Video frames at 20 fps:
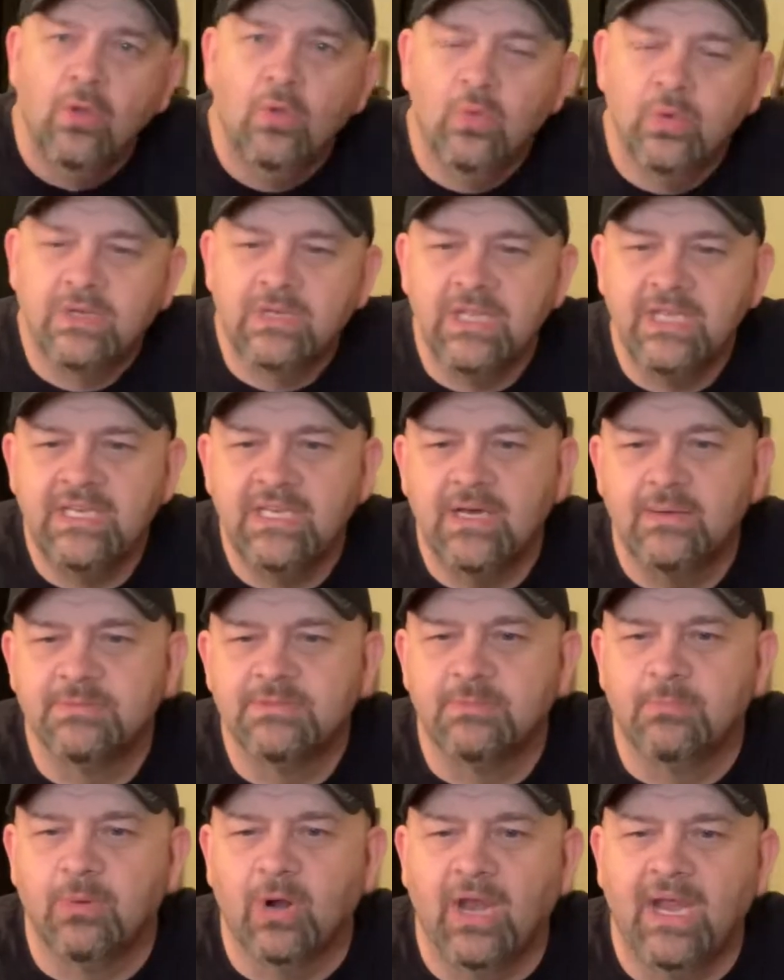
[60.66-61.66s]
cleaned up
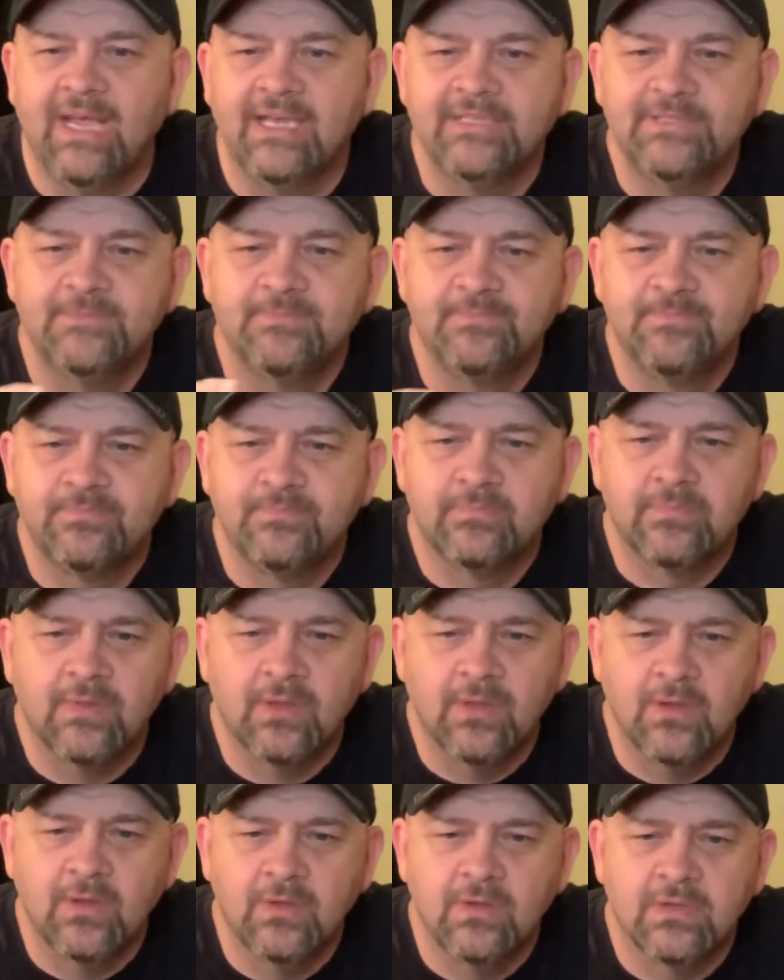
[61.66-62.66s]
some brass,
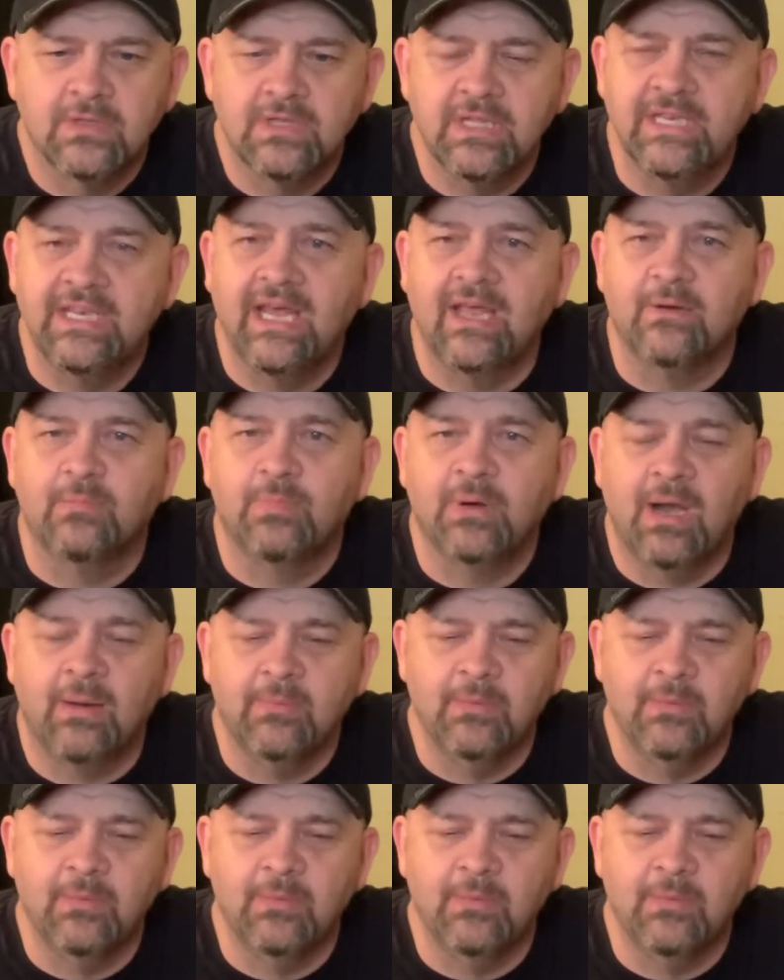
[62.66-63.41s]
cleaned out the primer